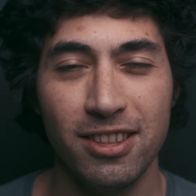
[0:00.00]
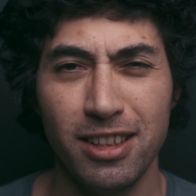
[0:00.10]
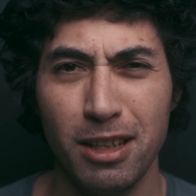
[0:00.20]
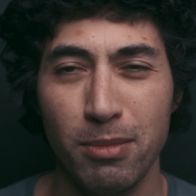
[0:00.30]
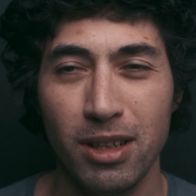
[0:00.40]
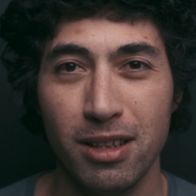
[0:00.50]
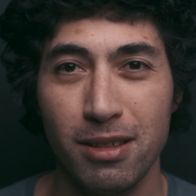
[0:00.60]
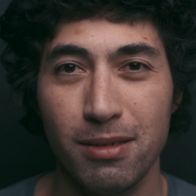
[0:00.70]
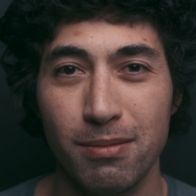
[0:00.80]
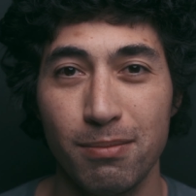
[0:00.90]
Seeing my
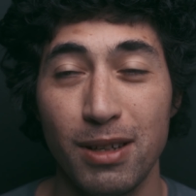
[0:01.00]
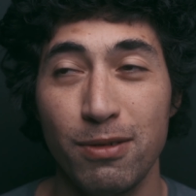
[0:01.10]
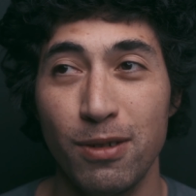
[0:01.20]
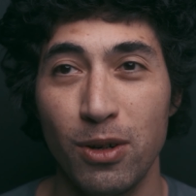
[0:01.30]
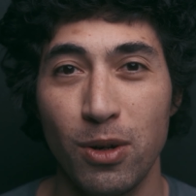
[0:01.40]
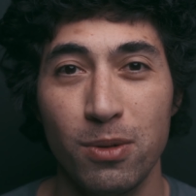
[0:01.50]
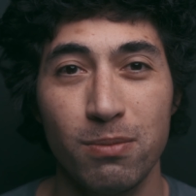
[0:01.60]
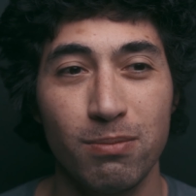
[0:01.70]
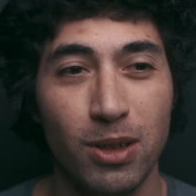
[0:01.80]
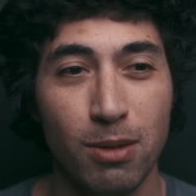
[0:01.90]
my photo
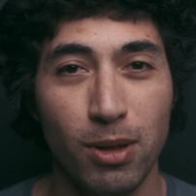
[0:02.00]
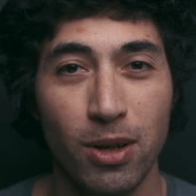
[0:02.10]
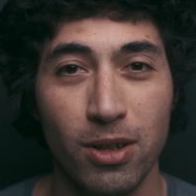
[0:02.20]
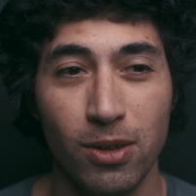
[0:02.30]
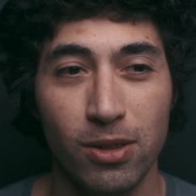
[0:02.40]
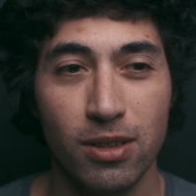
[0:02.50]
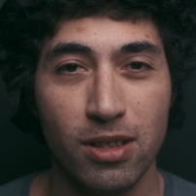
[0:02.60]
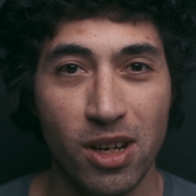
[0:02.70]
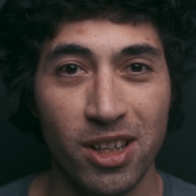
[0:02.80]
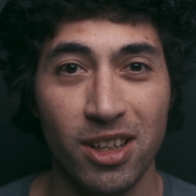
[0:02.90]
on a blog
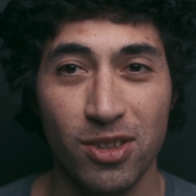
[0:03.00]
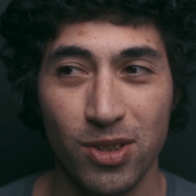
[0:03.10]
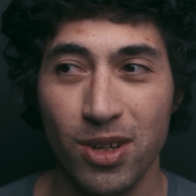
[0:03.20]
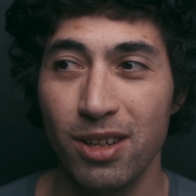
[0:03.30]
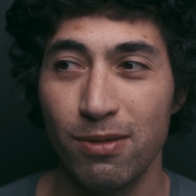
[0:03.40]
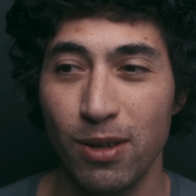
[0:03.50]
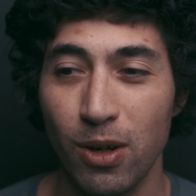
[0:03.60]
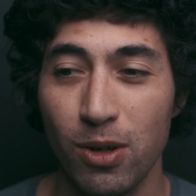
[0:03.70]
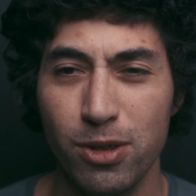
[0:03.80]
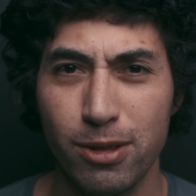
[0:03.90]
called Dark Stock
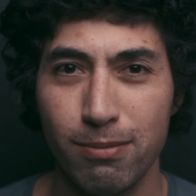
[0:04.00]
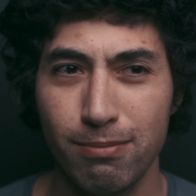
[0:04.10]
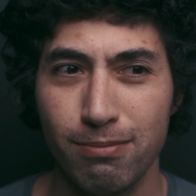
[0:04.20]
Photos.